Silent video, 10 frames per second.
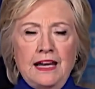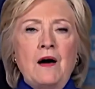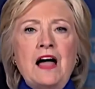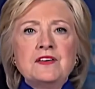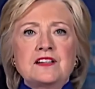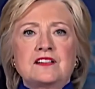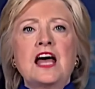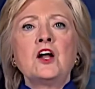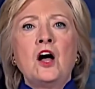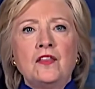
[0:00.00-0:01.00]
Now, having
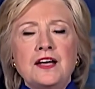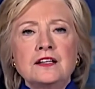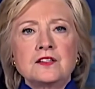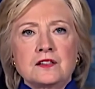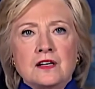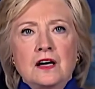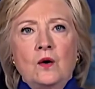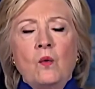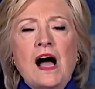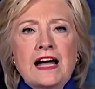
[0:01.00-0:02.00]
said all this,
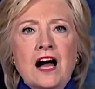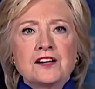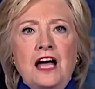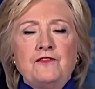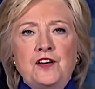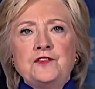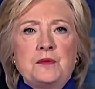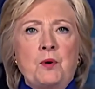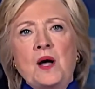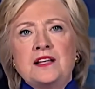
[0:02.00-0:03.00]
why aren't I
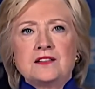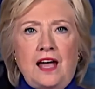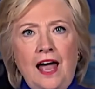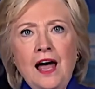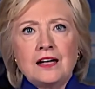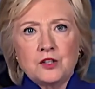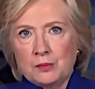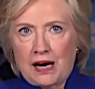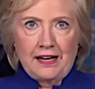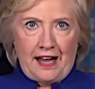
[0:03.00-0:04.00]
50 points ahead, you
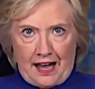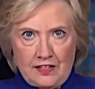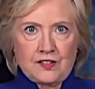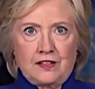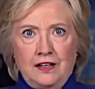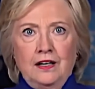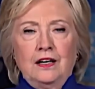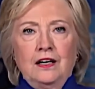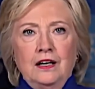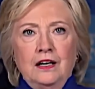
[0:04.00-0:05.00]
might ask?
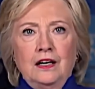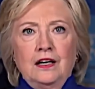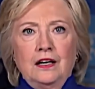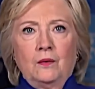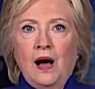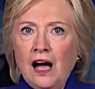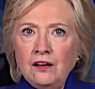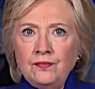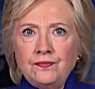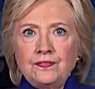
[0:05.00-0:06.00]

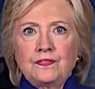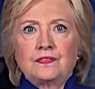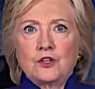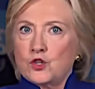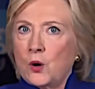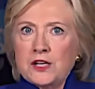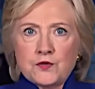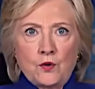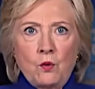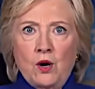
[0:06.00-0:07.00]
Well, the
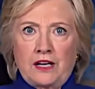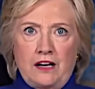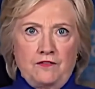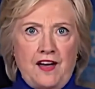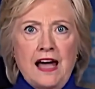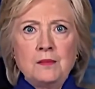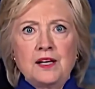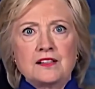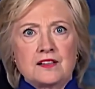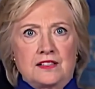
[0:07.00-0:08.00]
choice for working
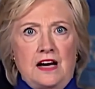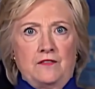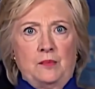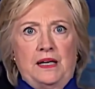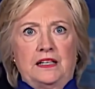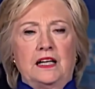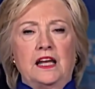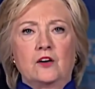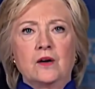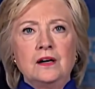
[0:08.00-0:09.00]
families has never been
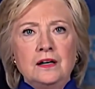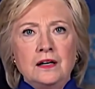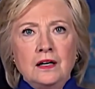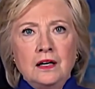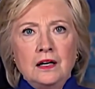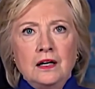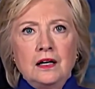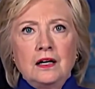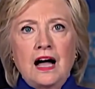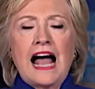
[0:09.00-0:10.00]
clearer.
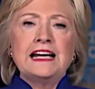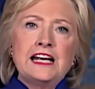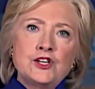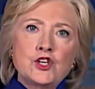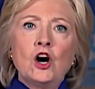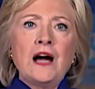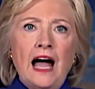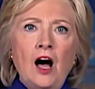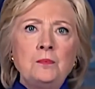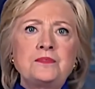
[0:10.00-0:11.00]
I need your
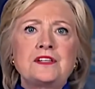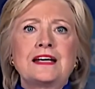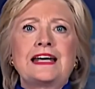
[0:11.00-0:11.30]
help to